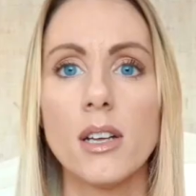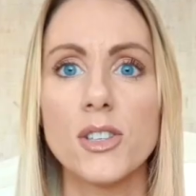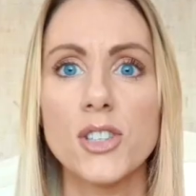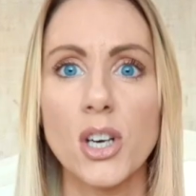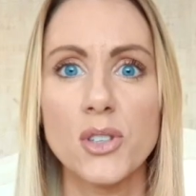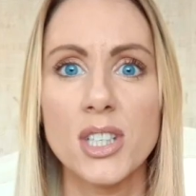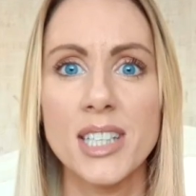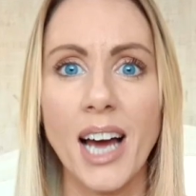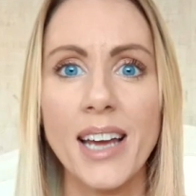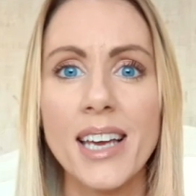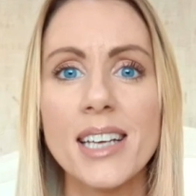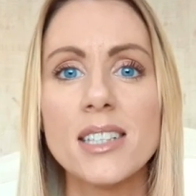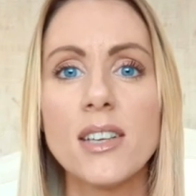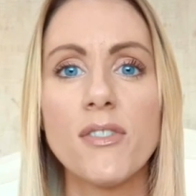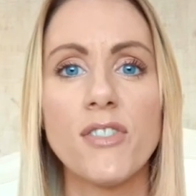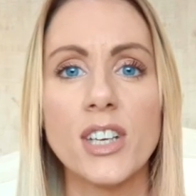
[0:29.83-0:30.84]
So today
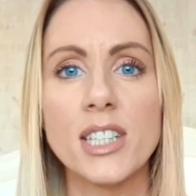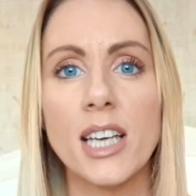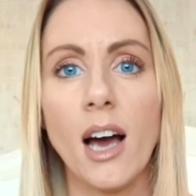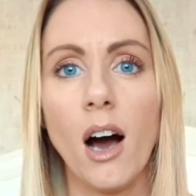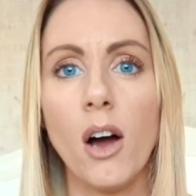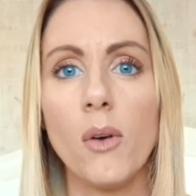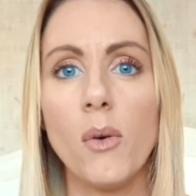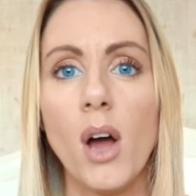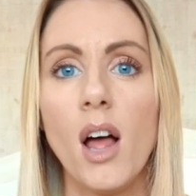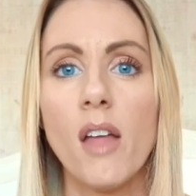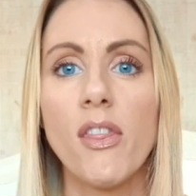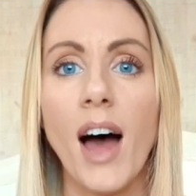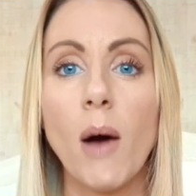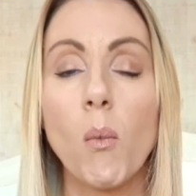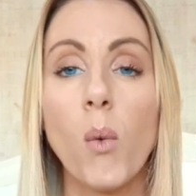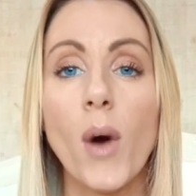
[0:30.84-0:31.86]
is a video
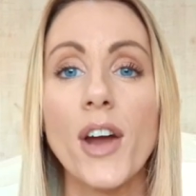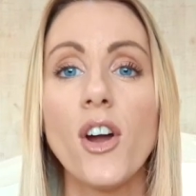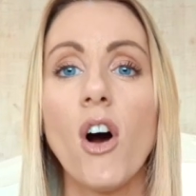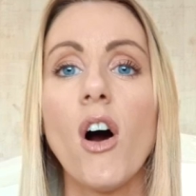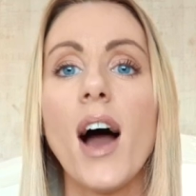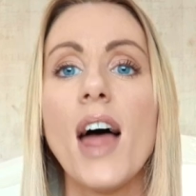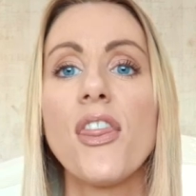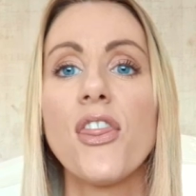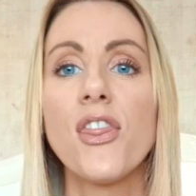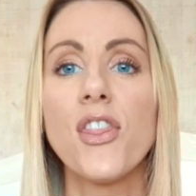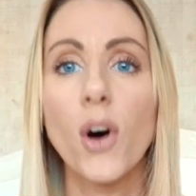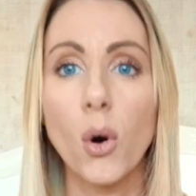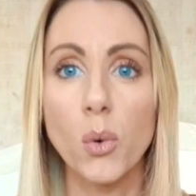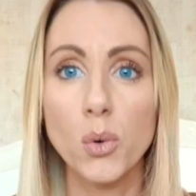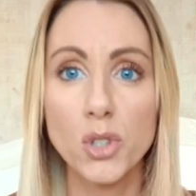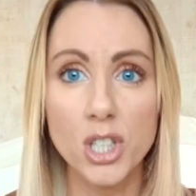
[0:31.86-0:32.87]
that when I
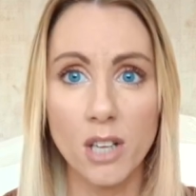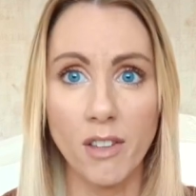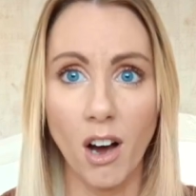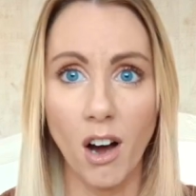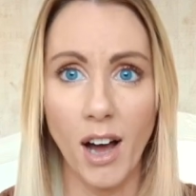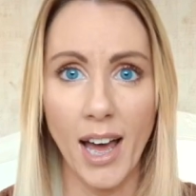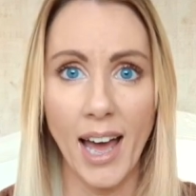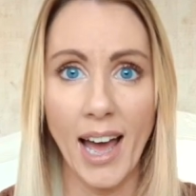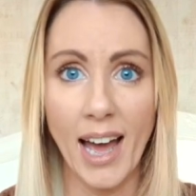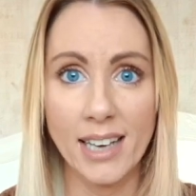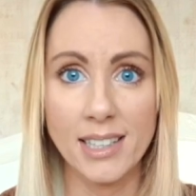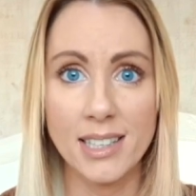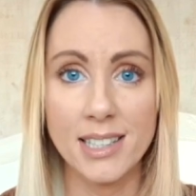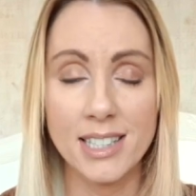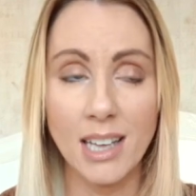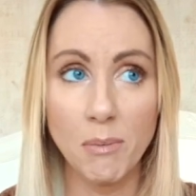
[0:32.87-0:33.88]
thought that I had
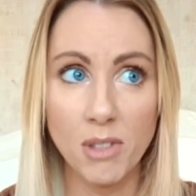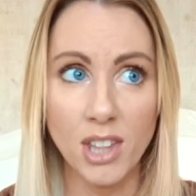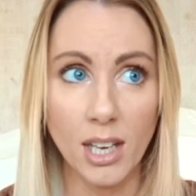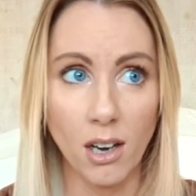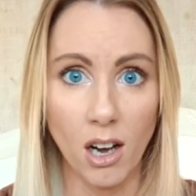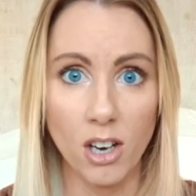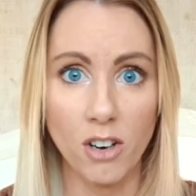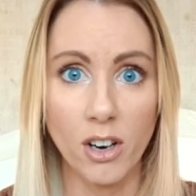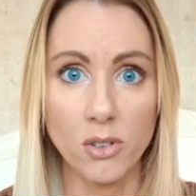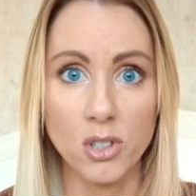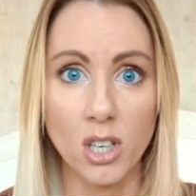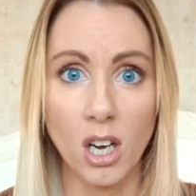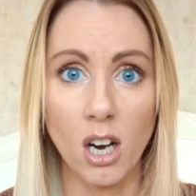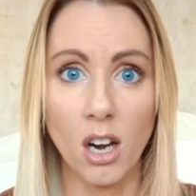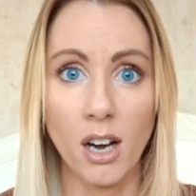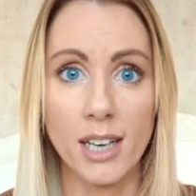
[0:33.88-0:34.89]
something like Crohn's
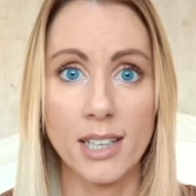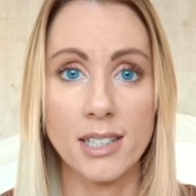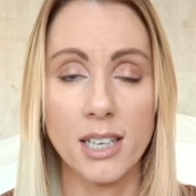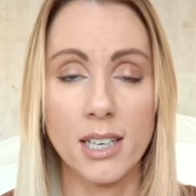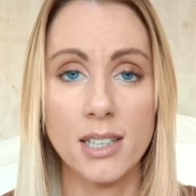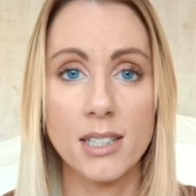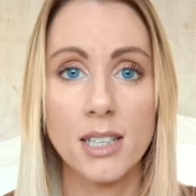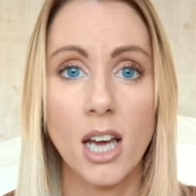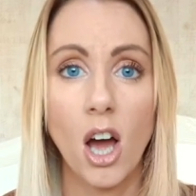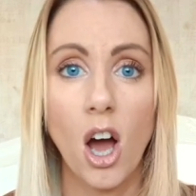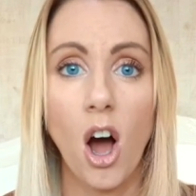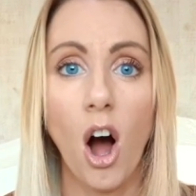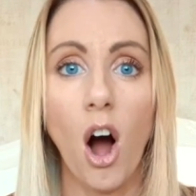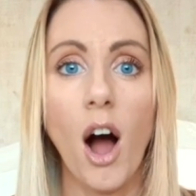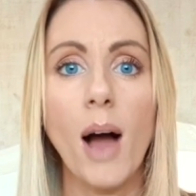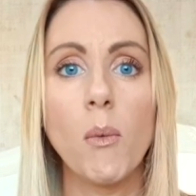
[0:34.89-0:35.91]
and colitis,
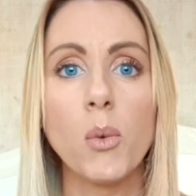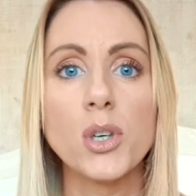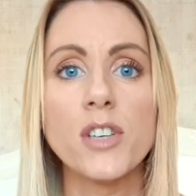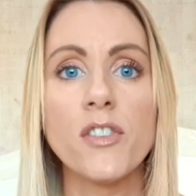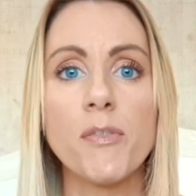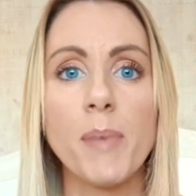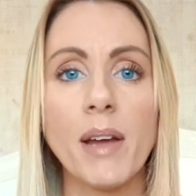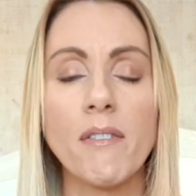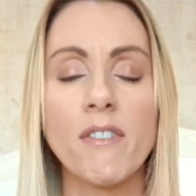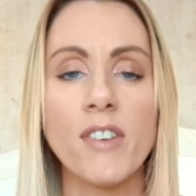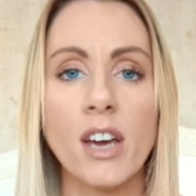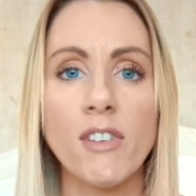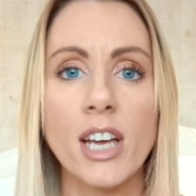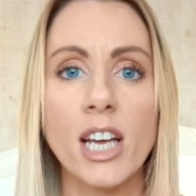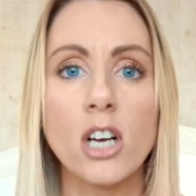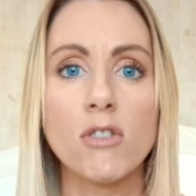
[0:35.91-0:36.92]
I would have been
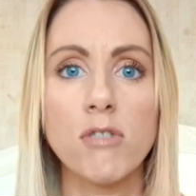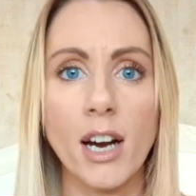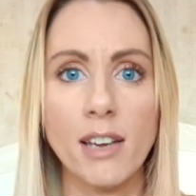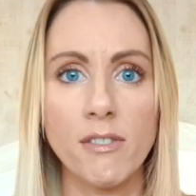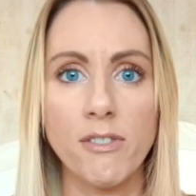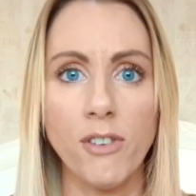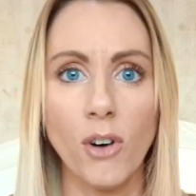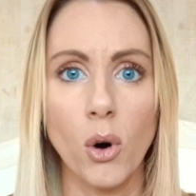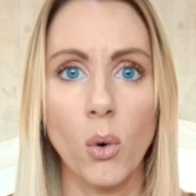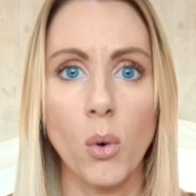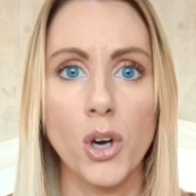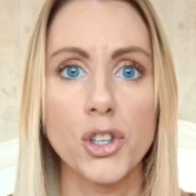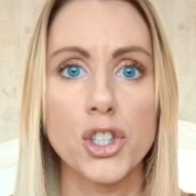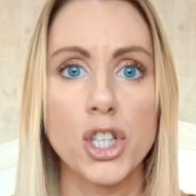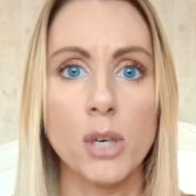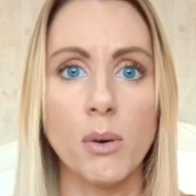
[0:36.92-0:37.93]
very grateful
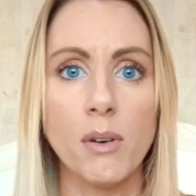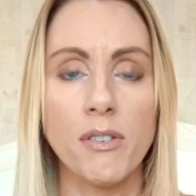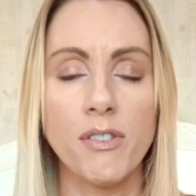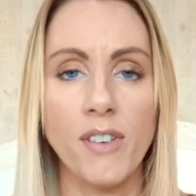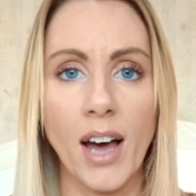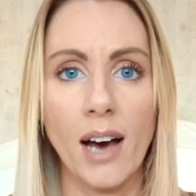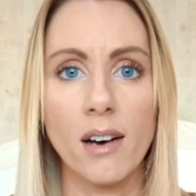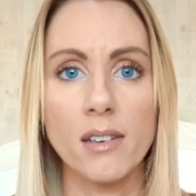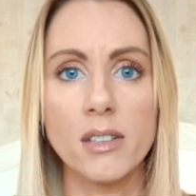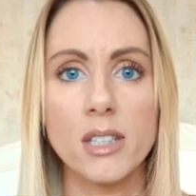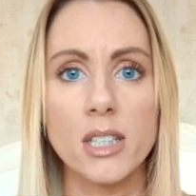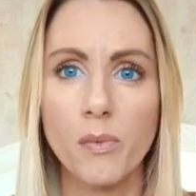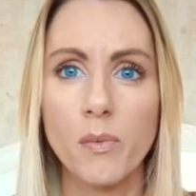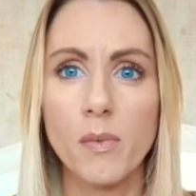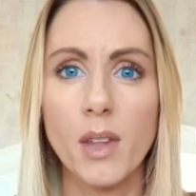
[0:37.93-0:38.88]
to have found.